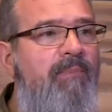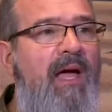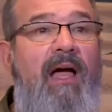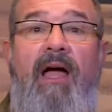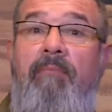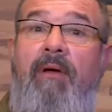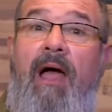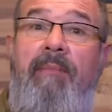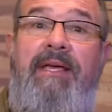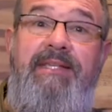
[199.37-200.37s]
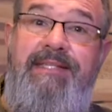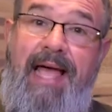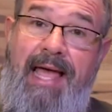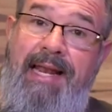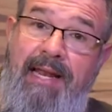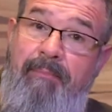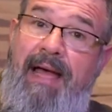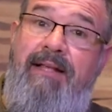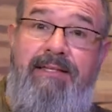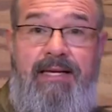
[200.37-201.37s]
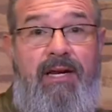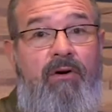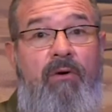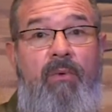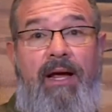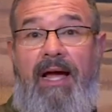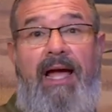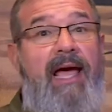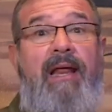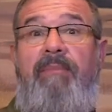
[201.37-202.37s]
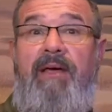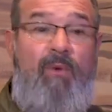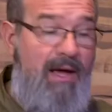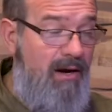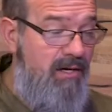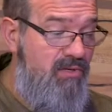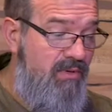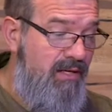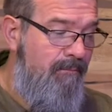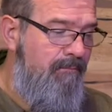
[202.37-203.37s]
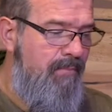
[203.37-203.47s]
I'm, I'm excited about seeing it go away. I got to be quite honest with you.